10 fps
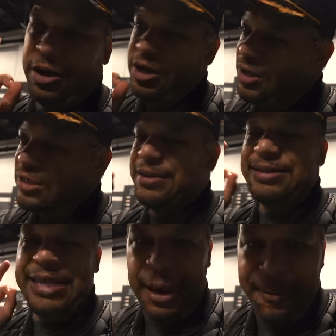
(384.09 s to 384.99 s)
So I'm going to have
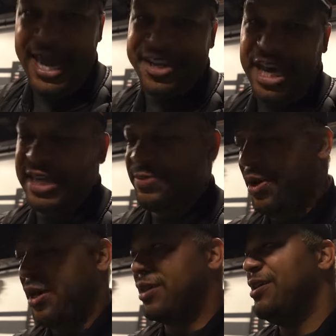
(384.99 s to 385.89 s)
to take a page out of his
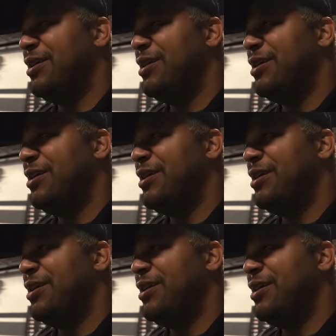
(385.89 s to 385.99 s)
book.